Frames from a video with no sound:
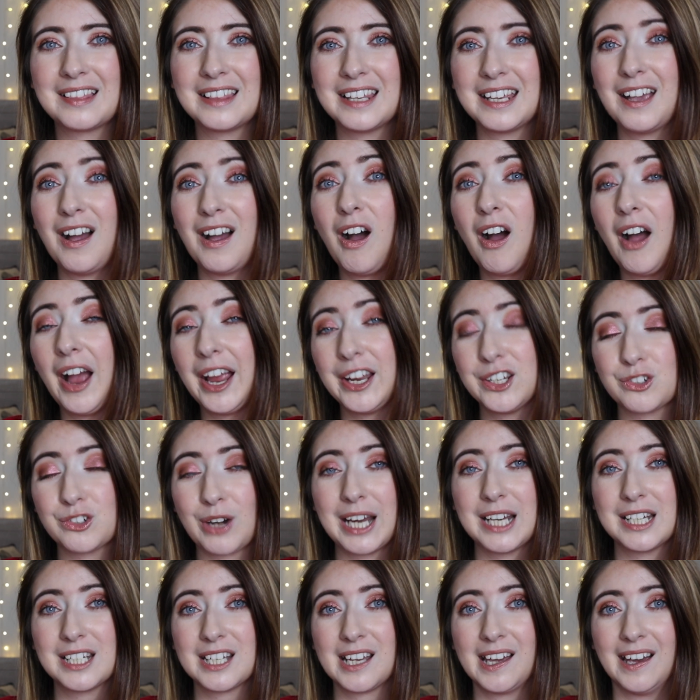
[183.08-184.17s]
the
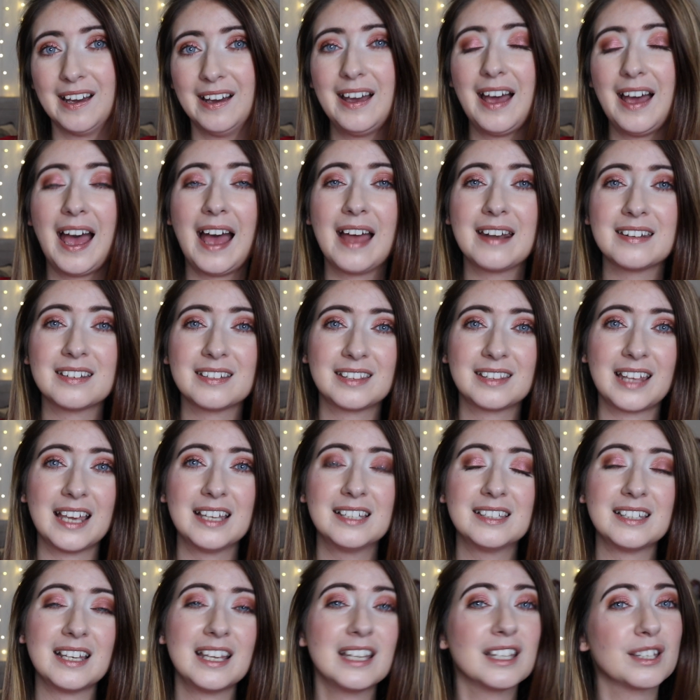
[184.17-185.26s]
Hydrator, and
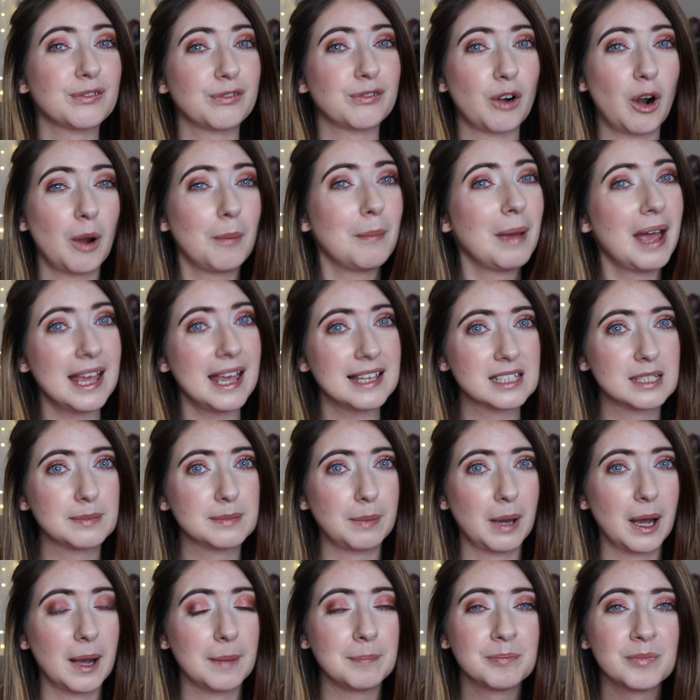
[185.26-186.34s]
this is from
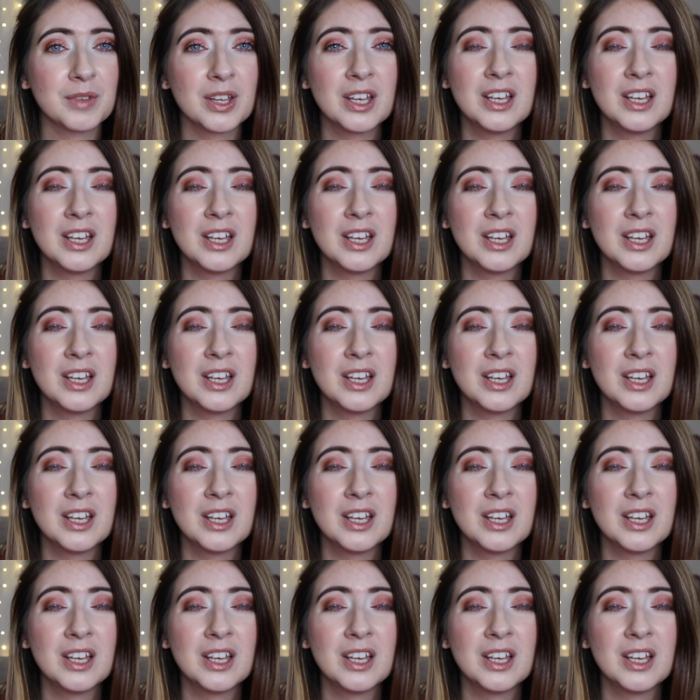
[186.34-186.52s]
Espa.